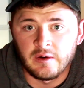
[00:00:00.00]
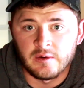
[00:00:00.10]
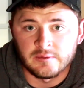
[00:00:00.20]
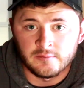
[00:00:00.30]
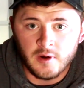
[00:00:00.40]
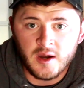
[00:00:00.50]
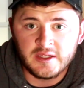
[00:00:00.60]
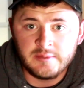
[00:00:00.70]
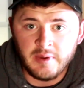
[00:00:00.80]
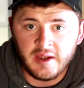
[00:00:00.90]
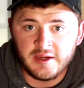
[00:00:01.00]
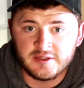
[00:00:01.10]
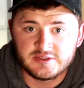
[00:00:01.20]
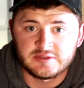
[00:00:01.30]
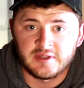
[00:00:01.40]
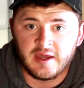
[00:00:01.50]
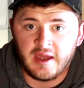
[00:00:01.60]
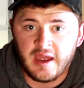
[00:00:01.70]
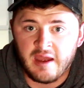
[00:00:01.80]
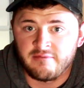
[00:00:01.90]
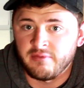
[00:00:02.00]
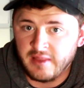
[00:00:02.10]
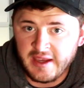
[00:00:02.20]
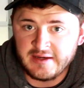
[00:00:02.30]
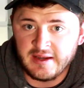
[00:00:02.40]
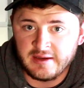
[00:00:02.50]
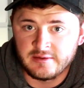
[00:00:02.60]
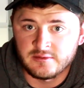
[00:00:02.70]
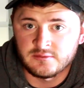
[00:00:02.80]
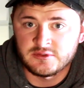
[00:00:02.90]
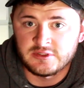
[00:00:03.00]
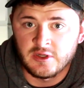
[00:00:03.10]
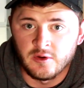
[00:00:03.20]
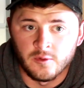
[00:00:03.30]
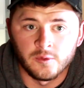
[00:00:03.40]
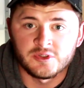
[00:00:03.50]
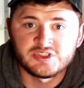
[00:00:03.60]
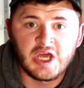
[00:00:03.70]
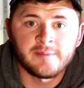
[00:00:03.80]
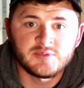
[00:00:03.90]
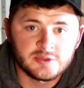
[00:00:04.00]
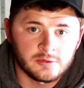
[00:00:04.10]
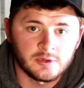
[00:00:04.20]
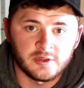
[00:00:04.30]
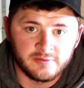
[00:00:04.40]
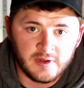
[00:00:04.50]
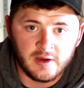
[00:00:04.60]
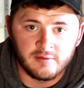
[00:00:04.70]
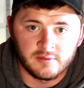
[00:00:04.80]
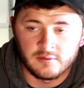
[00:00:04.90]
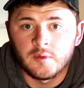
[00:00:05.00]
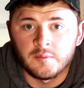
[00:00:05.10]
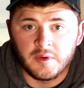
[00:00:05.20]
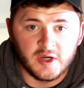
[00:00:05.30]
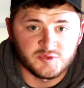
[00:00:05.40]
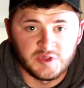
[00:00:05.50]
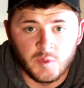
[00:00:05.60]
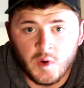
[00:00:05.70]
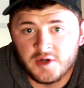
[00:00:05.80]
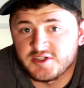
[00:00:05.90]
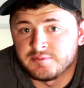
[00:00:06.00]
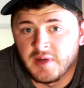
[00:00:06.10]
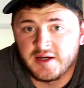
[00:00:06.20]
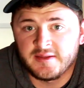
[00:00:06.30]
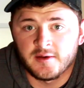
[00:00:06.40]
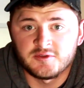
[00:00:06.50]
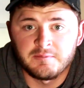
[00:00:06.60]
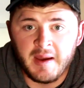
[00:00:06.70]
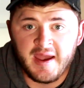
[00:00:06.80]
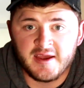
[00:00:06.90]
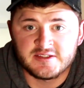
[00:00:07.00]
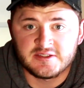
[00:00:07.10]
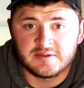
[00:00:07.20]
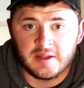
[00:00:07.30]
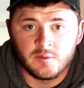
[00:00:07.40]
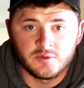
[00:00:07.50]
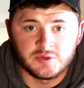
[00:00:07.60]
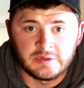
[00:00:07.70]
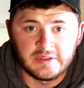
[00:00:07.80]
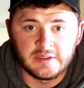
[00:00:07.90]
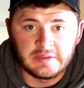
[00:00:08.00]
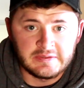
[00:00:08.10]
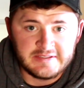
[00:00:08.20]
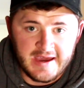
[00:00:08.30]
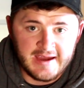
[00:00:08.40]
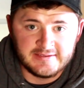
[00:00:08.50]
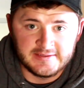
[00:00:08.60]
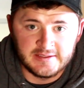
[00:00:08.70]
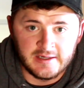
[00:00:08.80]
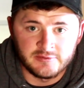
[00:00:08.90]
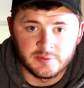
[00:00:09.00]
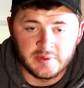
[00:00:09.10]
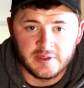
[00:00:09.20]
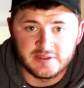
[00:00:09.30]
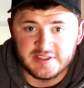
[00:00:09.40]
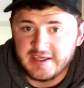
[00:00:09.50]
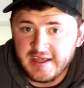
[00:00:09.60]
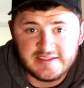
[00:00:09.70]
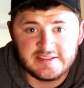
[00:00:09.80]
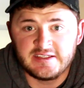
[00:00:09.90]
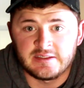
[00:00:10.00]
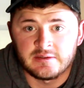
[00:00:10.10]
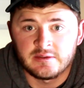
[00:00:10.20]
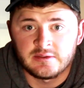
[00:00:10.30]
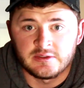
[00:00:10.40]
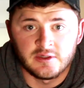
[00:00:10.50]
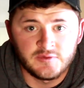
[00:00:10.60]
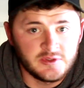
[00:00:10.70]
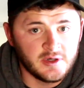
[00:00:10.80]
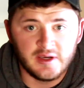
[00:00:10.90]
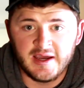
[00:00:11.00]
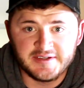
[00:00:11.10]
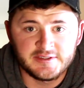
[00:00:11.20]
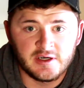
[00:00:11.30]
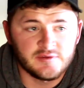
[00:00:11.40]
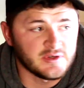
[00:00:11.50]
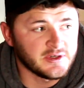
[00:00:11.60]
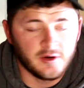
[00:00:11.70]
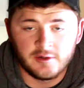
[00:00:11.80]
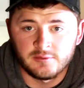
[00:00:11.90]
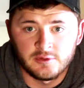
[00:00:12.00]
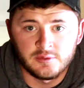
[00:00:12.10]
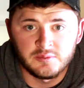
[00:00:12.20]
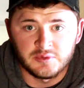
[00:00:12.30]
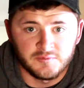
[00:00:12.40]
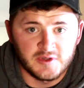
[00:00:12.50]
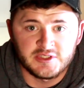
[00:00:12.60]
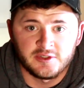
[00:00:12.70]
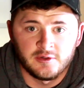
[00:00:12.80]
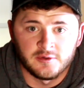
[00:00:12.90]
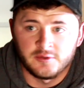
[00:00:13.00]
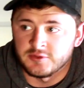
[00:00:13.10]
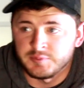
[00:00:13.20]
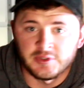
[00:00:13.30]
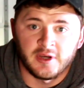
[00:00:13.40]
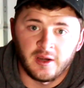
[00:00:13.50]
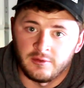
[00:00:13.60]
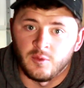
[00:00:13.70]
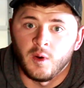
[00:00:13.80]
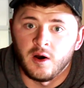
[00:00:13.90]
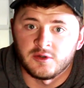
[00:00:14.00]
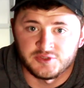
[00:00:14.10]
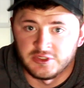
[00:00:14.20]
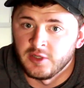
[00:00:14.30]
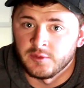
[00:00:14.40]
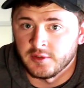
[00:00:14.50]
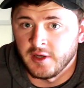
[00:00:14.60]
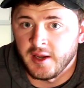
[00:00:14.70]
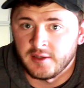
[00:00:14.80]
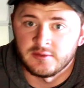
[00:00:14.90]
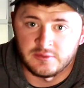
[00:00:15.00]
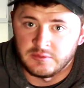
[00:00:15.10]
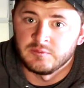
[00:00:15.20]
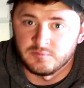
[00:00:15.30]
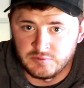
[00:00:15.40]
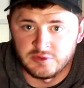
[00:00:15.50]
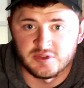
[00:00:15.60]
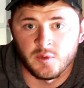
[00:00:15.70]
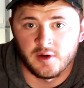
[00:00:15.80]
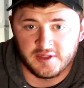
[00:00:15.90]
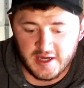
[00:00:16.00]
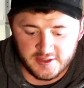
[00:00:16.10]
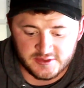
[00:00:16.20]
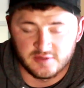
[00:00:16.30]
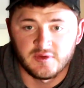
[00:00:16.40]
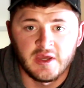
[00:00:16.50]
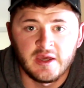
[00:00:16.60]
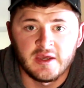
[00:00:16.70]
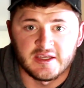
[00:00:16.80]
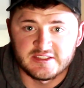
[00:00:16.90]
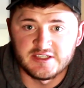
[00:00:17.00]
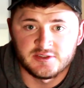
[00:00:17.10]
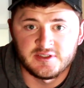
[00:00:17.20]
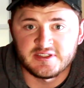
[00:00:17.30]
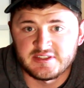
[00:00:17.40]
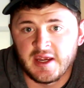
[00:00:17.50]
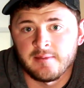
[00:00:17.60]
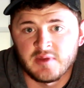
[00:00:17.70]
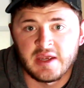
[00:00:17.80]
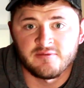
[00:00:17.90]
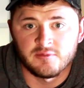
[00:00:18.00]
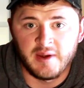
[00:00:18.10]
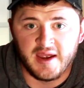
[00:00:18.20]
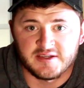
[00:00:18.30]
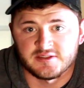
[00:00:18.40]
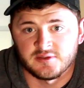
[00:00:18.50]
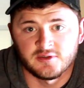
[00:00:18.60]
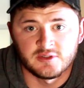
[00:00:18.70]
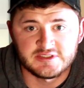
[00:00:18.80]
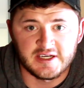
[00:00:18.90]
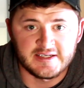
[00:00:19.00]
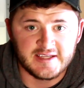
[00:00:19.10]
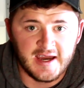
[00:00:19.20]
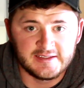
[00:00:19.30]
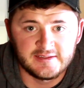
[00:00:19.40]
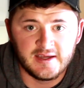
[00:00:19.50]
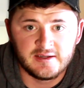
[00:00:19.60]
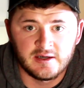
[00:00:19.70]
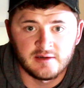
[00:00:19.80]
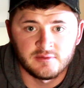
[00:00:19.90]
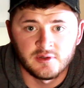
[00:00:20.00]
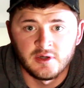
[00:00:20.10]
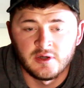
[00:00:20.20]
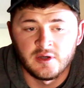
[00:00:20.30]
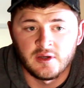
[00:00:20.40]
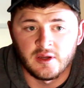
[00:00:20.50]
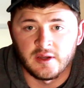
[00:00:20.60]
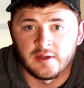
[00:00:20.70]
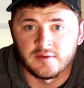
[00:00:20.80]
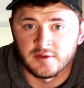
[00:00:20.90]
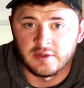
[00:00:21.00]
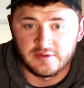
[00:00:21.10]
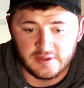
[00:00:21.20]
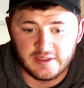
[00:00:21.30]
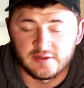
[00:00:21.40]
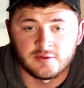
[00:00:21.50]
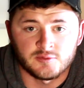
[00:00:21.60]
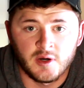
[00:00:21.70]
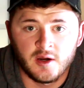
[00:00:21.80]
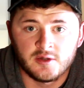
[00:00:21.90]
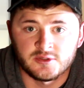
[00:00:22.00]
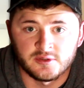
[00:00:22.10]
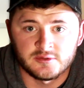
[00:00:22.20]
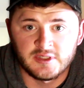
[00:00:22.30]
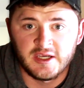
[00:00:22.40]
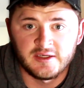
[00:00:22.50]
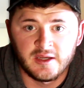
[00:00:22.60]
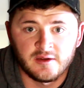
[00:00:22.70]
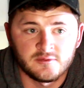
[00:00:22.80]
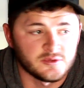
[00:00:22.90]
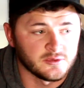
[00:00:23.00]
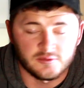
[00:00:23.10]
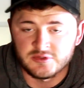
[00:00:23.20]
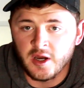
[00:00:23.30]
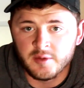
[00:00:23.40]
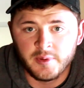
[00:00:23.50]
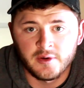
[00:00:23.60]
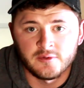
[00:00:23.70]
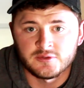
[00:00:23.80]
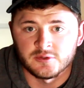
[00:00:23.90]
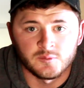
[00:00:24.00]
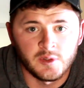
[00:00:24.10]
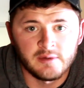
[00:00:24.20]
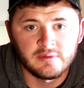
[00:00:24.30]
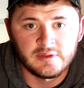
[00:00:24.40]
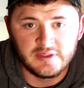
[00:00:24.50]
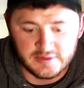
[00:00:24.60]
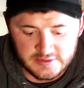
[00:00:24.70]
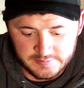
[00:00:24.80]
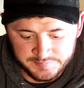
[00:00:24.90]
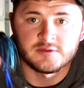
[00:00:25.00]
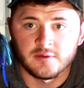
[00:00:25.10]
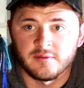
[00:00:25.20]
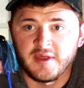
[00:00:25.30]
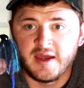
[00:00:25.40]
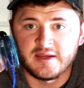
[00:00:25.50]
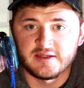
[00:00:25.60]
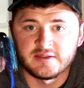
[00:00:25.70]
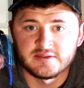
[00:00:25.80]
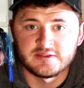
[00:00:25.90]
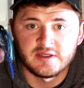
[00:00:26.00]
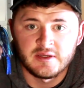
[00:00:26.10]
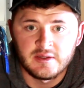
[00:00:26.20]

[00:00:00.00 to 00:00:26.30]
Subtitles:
on rocky banks that have laydowns or some sort of cover, because when the water's muddy, those bass, they want to get tight to cover because they can't see. You know, if you turn the lights off in a dark room, the first thing you're going to do is put your hand on the wall so you know where you're at and use that wall to guide yourself. Essentially the same thing for bass. So they're going to stay tight to that cover, and they're going to either get in those rocks or those laydowns or those dock posts or whatever it is. So that is